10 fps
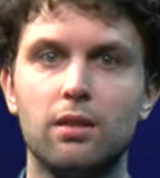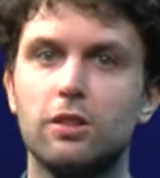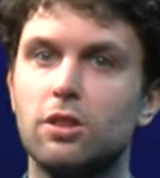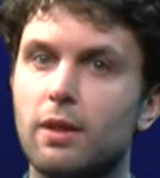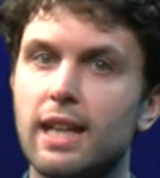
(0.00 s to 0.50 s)
The
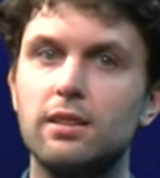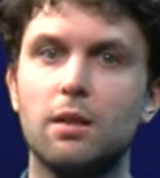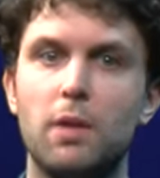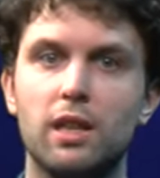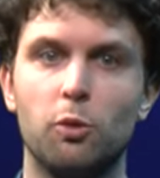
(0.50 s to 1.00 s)

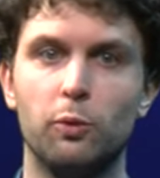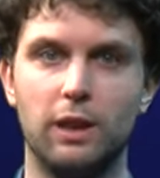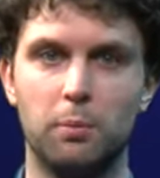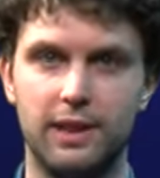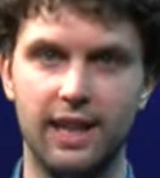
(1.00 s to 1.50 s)
stochastic model we
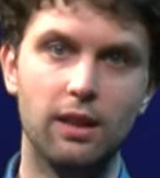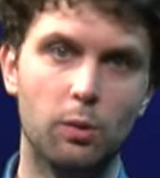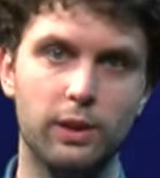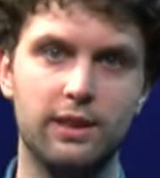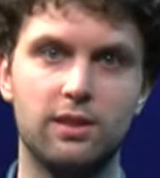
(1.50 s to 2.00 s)
obtain
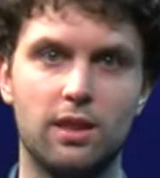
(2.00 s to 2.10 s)
with these